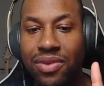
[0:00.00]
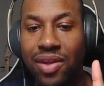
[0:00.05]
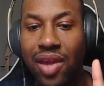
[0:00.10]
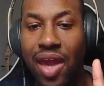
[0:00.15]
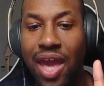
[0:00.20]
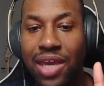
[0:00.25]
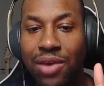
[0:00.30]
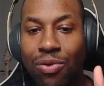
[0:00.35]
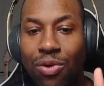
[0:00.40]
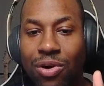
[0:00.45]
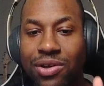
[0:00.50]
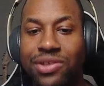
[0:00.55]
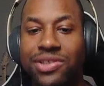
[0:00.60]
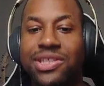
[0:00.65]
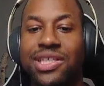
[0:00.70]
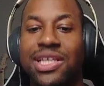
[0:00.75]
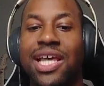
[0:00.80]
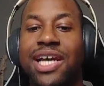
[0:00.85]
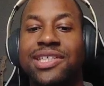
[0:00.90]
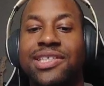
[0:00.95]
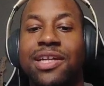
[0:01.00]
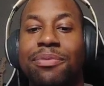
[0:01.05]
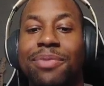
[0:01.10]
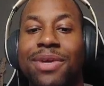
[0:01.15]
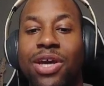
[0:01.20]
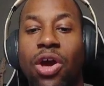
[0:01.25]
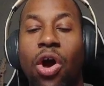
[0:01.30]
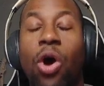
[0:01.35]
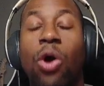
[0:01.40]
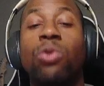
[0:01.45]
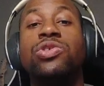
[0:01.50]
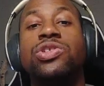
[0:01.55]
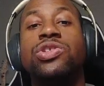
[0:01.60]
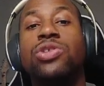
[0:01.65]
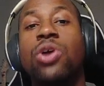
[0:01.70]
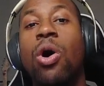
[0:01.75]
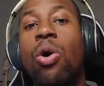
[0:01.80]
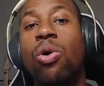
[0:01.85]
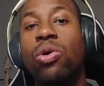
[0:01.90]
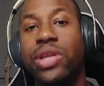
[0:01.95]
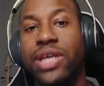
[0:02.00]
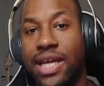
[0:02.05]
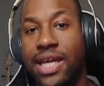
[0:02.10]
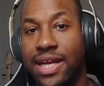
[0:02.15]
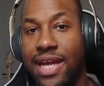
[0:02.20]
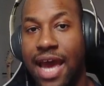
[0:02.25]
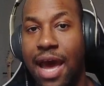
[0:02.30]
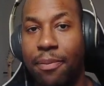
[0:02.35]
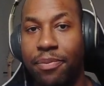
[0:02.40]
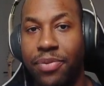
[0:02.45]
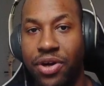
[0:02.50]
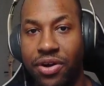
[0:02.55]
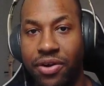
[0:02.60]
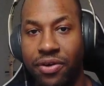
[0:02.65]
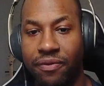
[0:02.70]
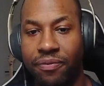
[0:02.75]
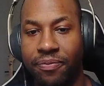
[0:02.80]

and you want your selection to be host only adapter.